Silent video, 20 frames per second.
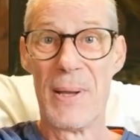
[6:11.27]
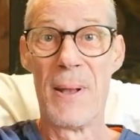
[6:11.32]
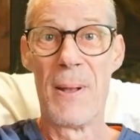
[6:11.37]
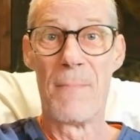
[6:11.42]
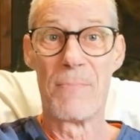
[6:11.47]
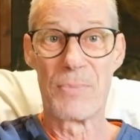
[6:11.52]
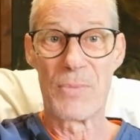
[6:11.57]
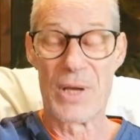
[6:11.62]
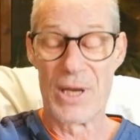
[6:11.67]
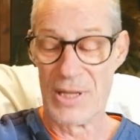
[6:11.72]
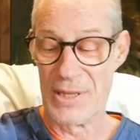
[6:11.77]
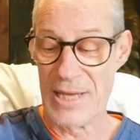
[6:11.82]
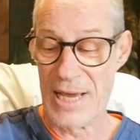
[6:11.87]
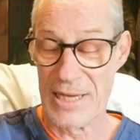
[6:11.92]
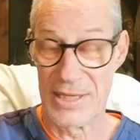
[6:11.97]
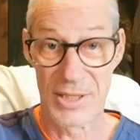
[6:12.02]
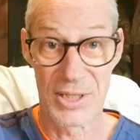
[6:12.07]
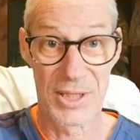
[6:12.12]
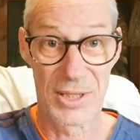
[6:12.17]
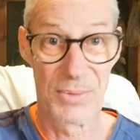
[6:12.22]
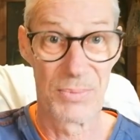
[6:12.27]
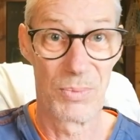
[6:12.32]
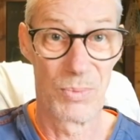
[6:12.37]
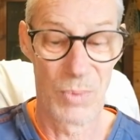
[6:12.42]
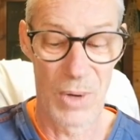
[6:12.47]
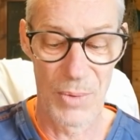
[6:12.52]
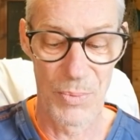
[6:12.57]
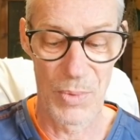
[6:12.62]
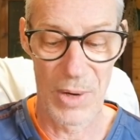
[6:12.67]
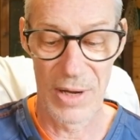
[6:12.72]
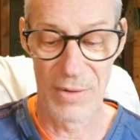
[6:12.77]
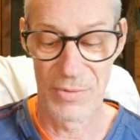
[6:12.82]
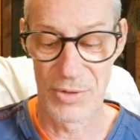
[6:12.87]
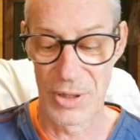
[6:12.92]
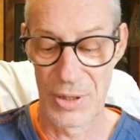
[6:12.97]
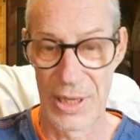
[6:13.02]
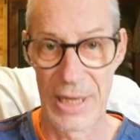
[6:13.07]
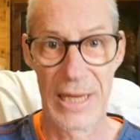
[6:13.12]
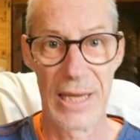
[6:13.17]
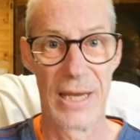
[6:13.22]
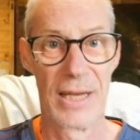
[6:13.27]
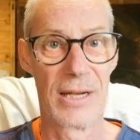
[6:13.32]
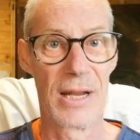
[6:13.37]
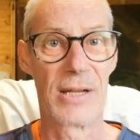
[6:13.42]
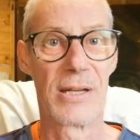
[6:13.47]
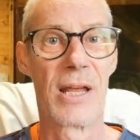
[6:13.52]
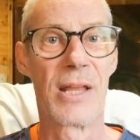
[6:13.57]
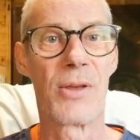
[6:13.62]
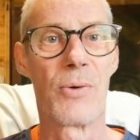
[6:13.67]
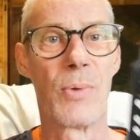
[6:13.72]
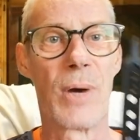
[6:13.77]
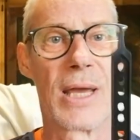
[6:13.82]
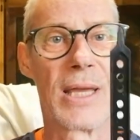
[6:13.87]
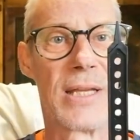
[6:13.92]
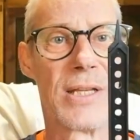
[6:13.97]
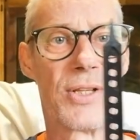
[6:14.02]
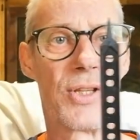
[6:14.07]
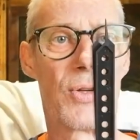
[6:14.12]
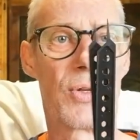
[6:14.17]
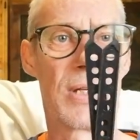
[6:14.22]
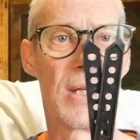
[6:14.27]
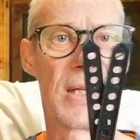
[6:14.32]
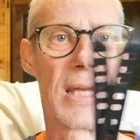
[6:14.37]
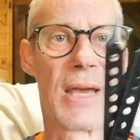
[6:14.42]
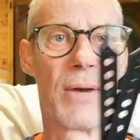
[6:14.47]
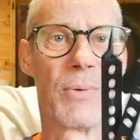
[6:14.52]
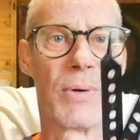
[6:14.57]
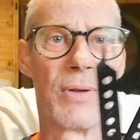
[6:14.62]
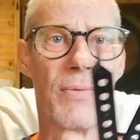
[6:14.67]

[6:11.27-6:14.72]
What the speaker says: and that's one way of doing it. And another way is you can get one of